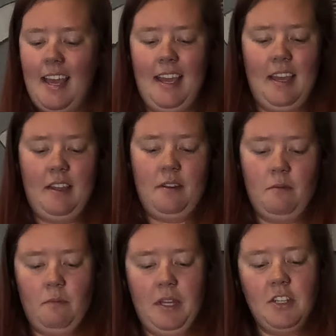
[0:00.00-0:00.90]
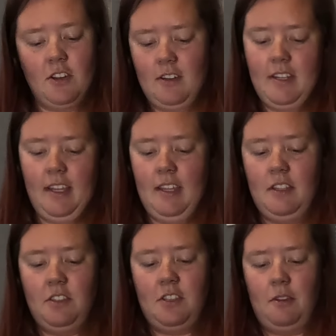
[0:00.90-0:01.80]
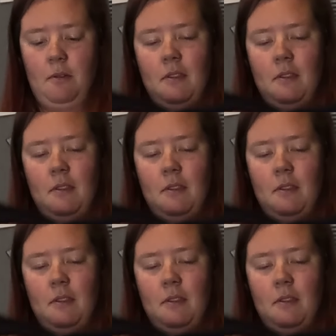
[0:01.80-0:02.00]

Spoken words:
and we turned it into